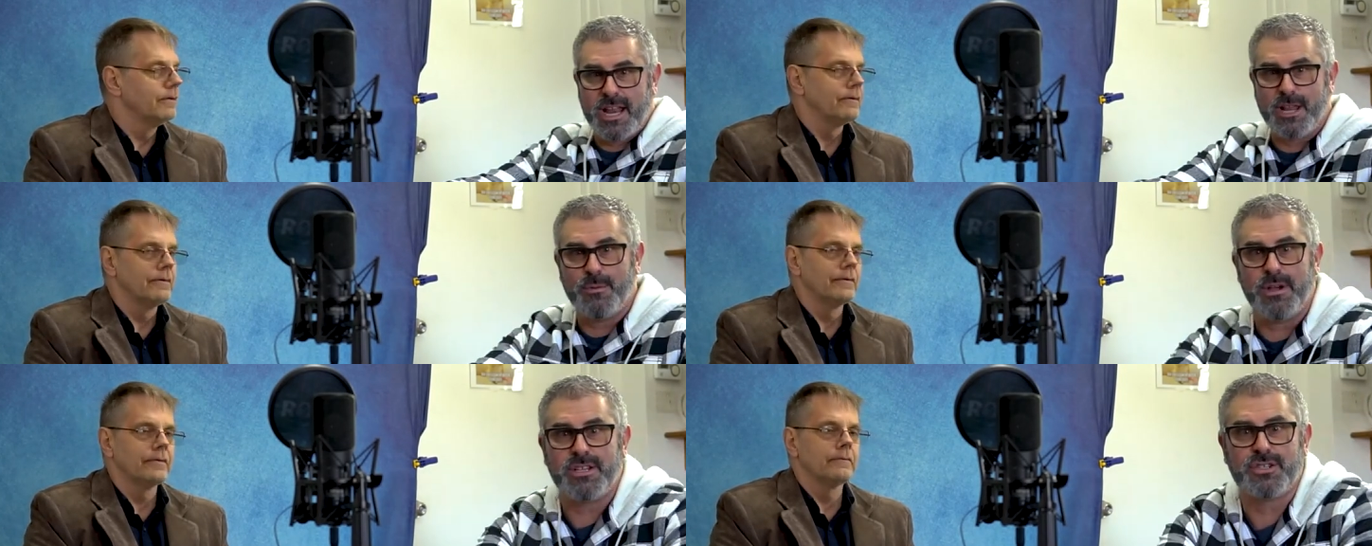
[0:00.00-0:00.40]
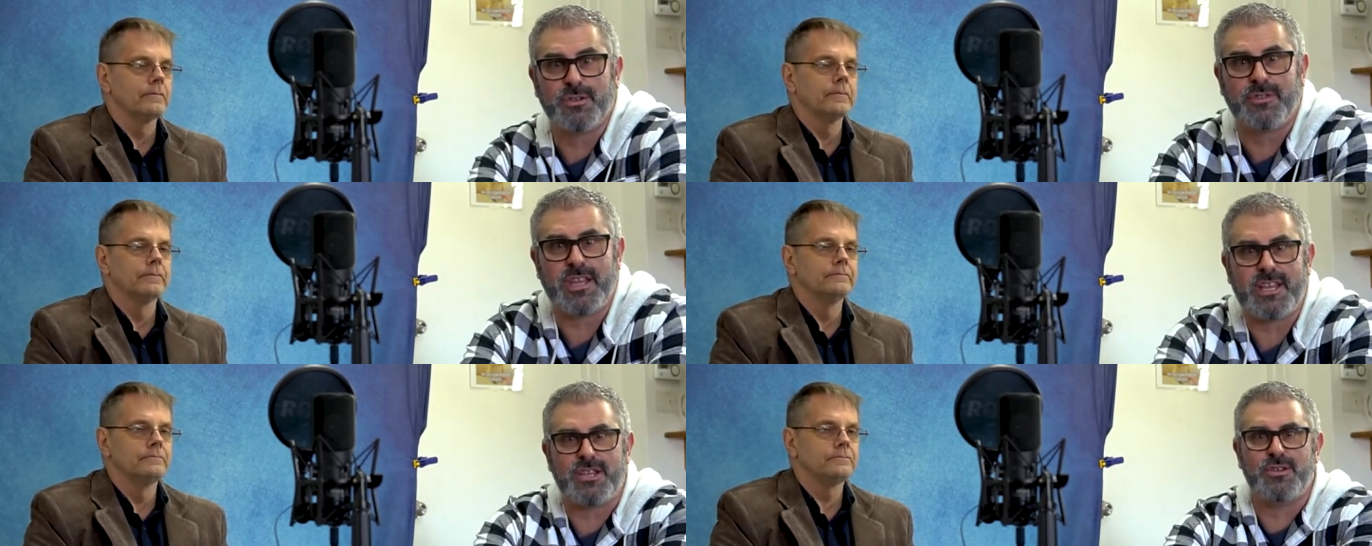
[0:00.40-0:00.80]
Speaker 1: anyway, so
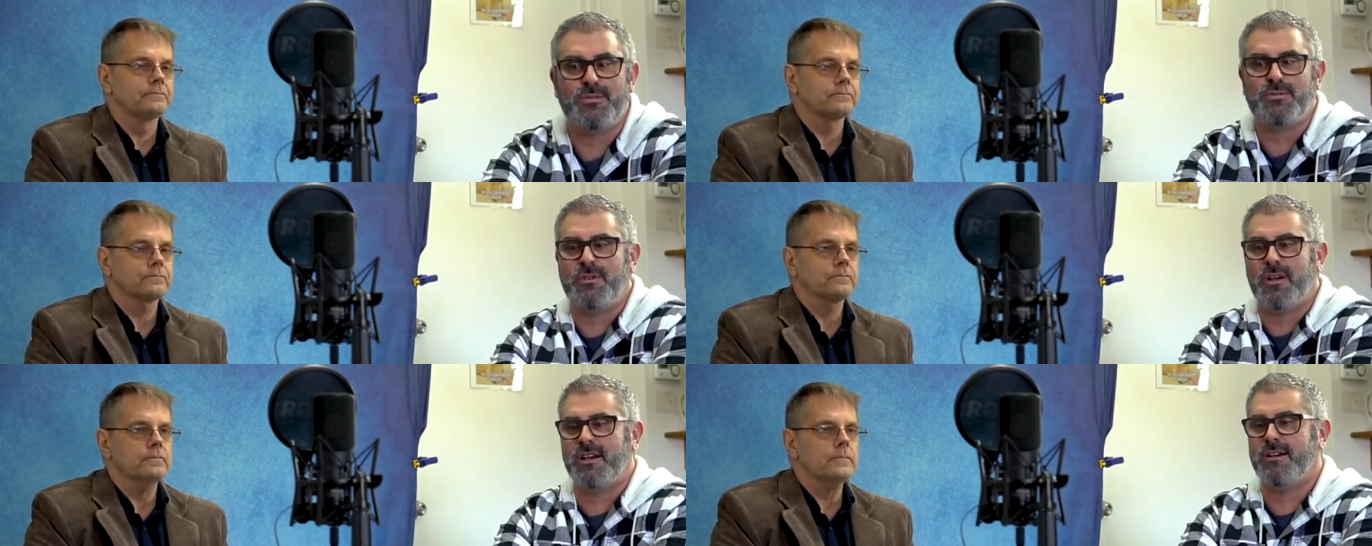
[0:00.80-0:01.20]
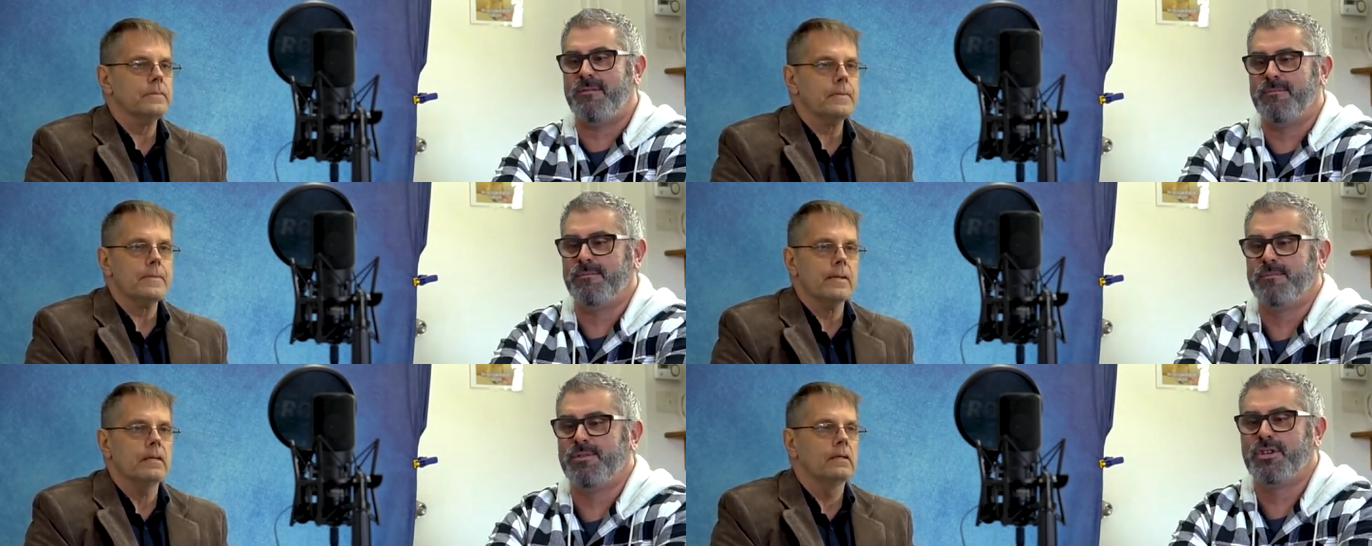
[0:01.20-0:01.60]
thank you
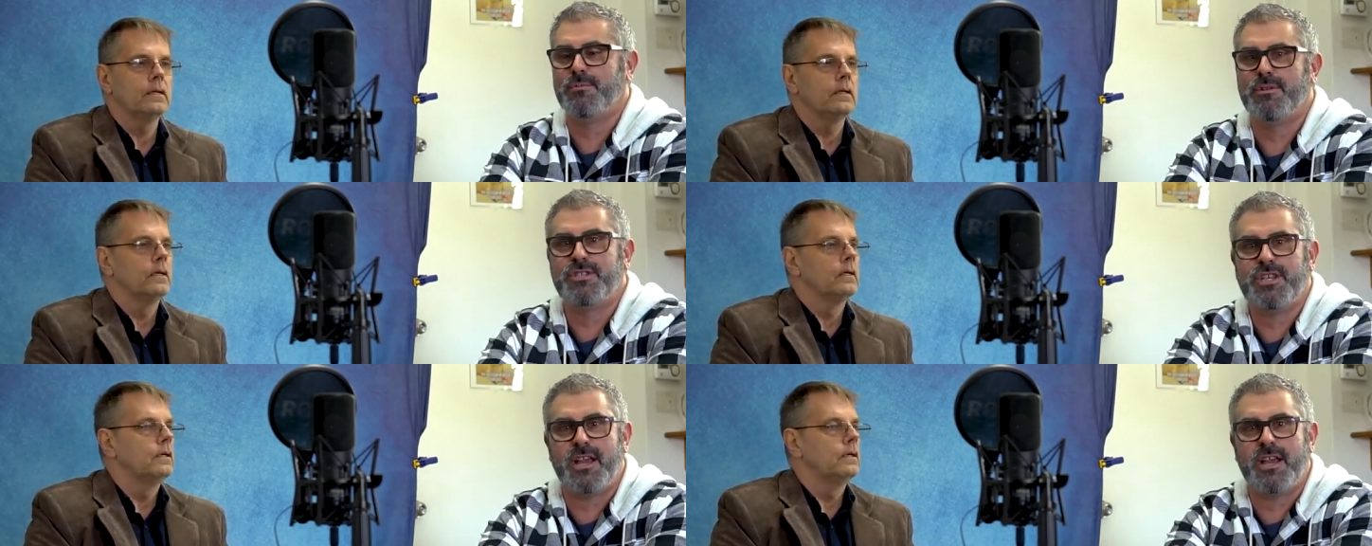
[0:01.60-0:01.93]
um, so much,